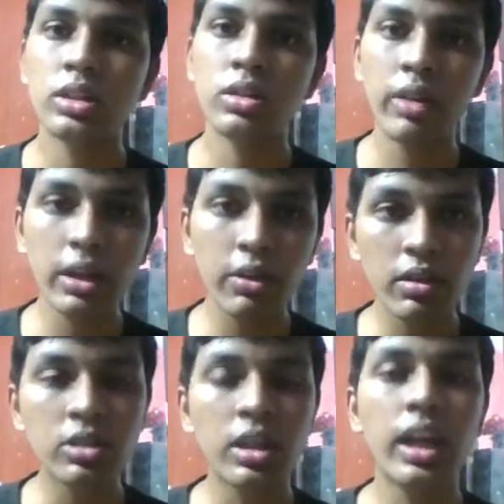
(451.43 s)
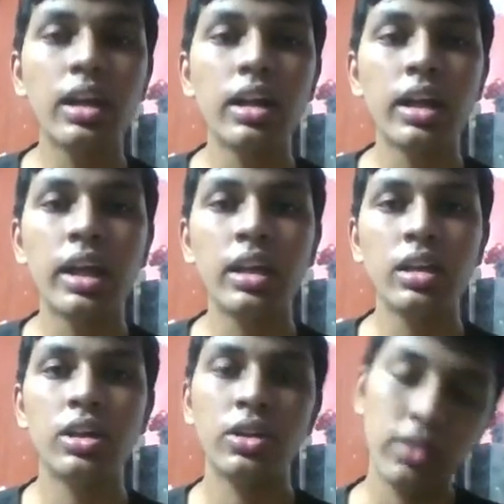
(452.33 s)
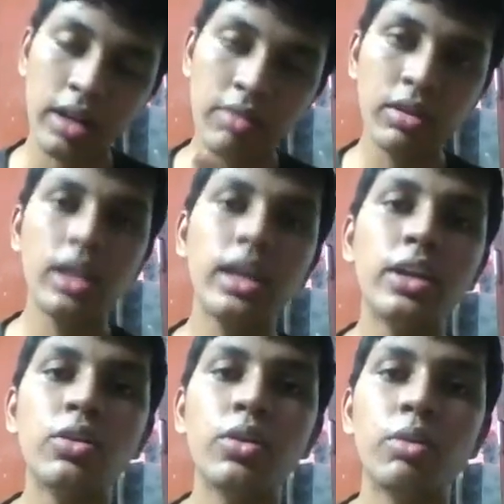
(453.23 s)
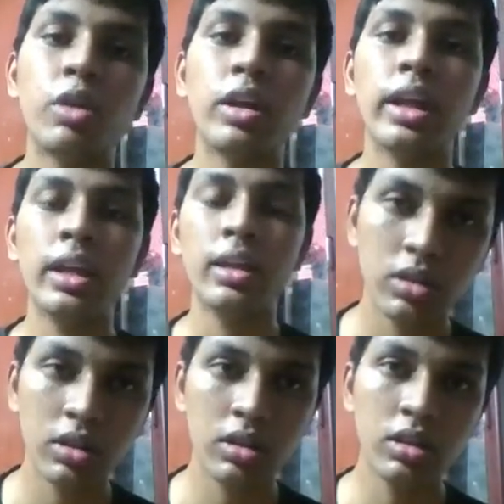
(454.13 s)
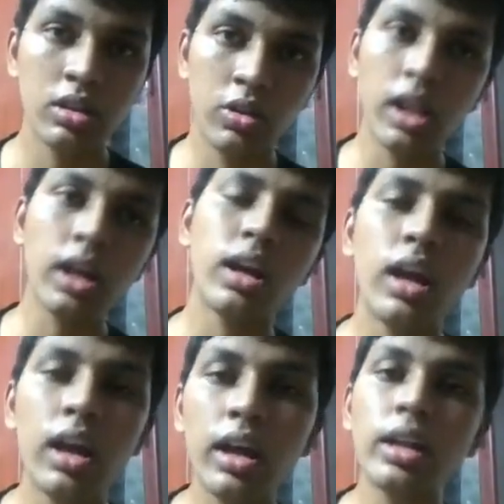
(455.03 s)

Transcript: Try doing this again and again. You'll definitely get to know it one day. Good luck, and